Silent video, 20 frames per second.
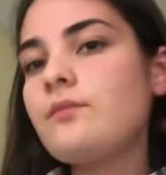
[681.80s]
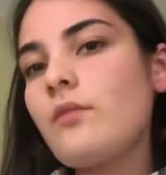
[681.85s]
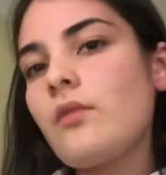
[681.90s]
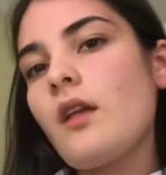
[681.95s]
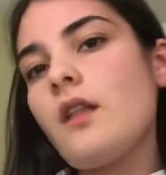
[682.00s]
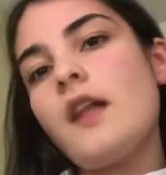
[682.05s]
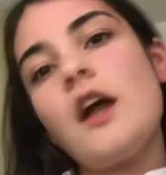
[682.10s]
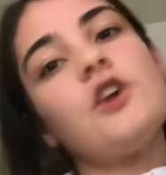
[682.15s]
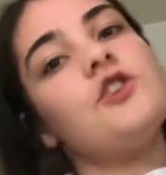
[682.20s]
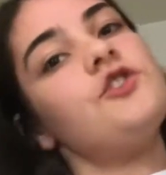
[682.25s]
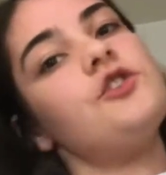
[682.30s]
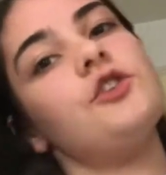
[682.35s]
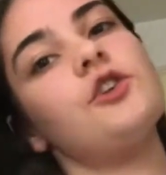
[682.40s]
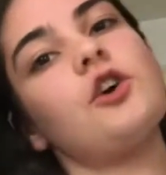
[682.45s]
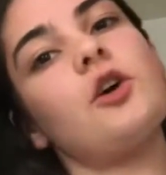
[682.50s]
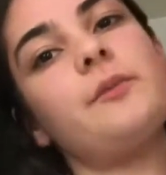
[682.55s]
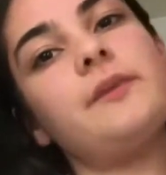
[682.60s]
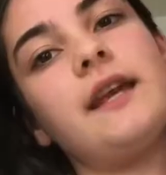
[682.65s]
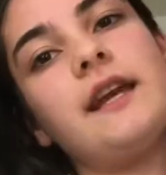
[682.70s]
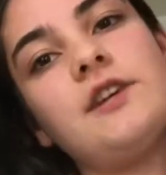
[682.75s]
like student
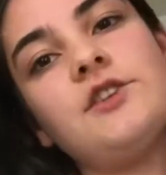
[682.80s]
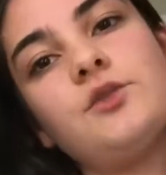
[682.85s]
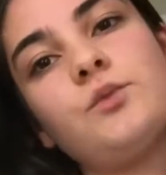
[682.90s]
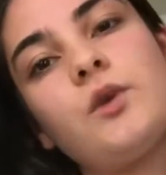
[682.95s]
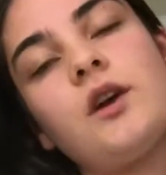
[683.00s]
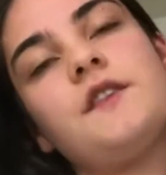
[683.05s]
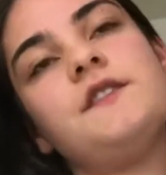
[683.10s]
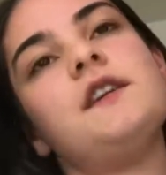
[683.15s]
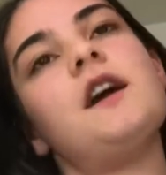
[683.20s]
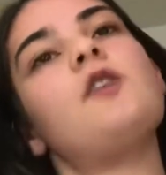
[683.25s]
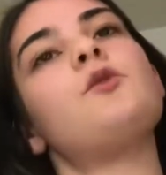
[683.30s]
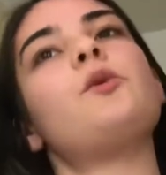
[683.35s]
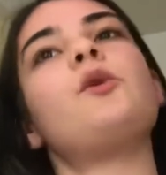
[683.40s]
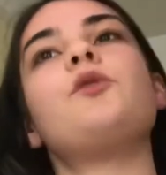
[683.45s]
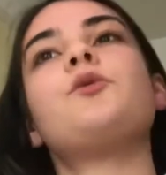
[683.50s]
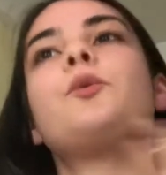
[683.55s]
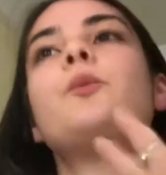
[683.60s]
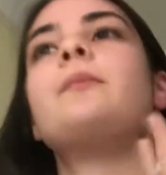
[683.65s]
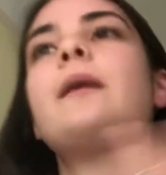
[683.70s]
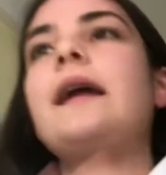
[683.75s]
accommodation, whereas the other
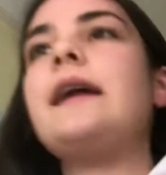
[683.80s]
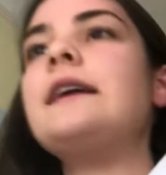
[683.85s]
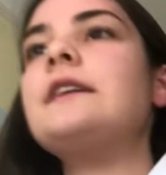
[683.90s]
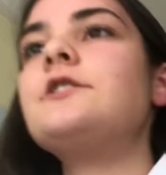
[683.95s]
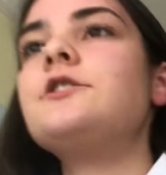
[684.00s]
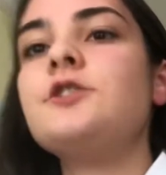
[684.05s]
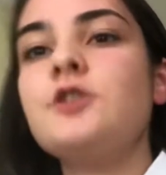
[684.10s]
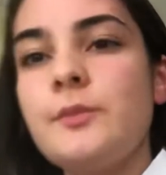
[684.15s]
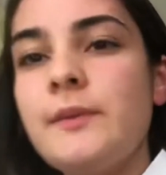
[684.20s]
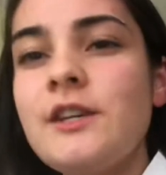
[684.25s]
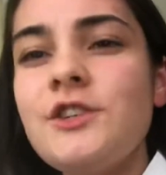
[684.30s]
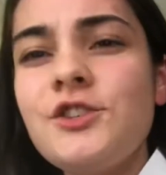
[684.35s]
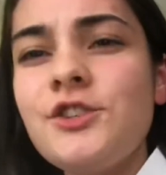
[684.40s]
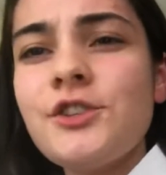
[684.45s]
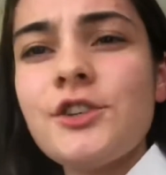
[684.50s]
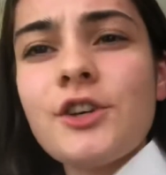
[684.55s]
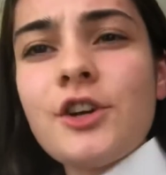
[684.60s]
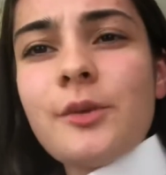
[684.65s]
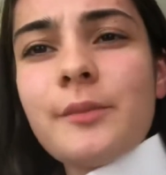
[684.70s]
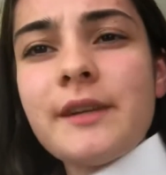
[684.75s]
ones were made to be
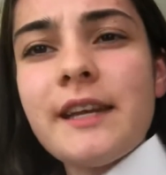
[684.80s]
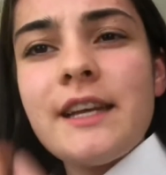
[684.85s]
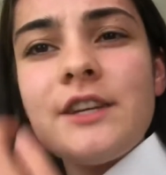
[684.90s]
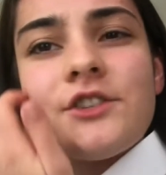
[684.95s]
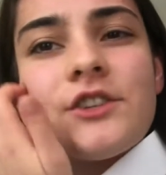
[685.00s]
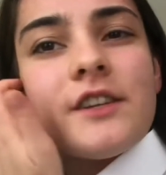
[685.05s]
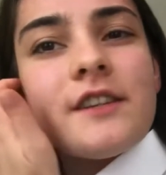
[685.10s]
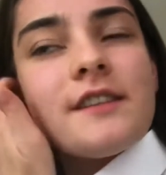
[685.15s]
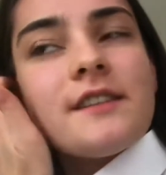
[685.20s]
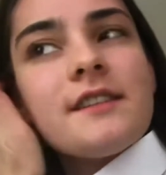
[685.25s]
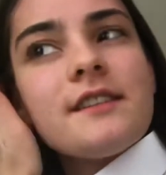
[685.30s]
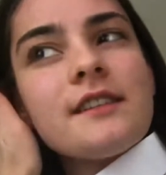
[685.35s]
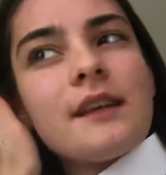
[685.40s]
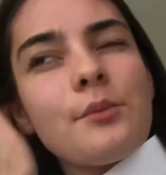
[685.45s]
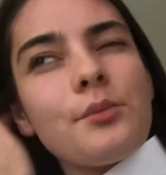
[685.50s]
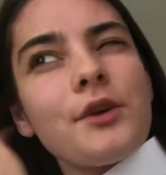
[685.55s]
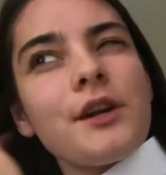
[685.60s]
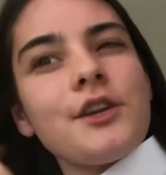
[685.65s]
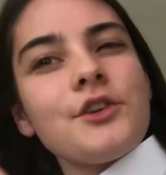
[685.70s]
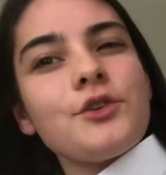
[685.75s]
student accommodations, I'm
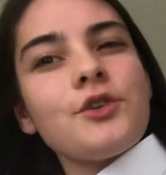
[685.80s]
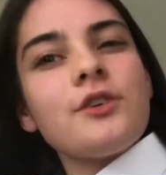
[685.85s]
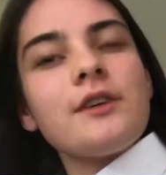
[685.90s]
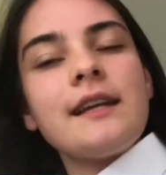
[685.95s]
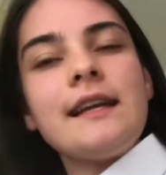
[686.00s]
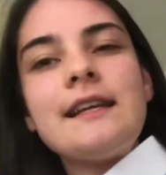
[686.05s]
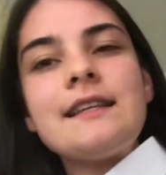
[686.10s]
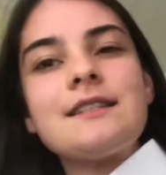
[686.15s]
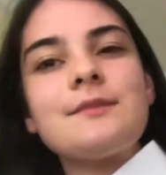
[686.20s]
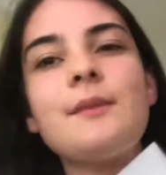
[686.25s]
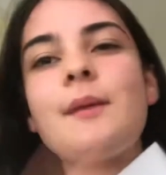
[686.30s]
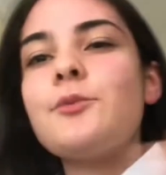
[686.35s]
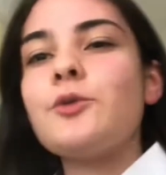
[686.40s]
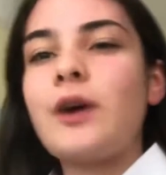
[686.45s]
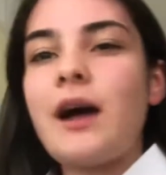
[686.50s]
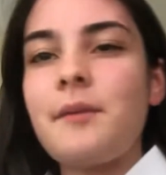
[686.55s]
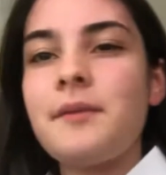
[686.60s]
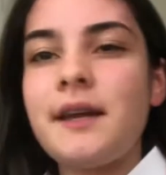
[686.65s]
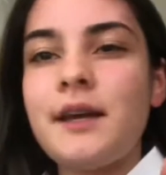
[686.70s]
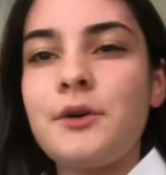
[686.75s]
pretty sure at least. Maybe
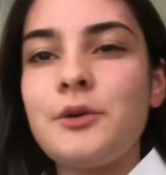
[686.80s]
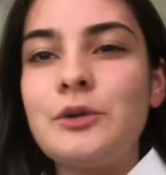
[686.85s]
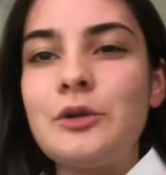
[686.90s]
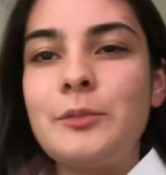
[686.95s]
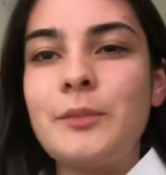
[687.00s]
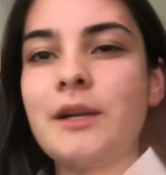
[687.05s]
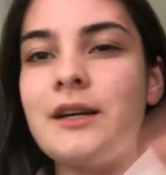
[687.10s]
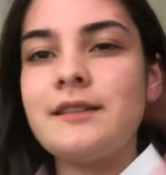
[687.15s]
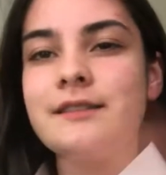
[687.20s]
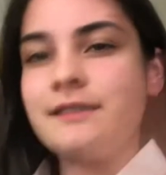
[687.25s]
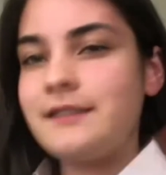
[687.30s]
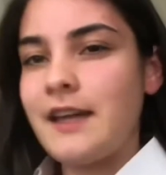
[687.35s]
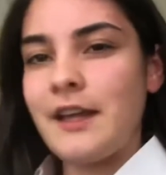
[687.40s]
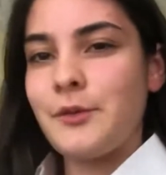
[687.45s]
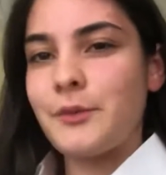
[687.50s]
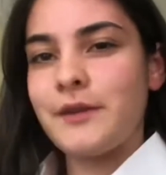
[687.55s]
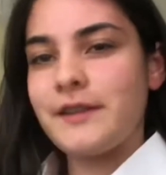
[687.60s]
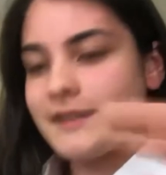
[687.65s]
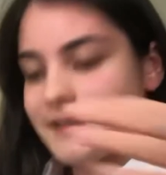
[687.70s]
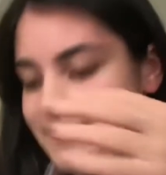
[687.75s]
not Aberdare Hall, but the other ones.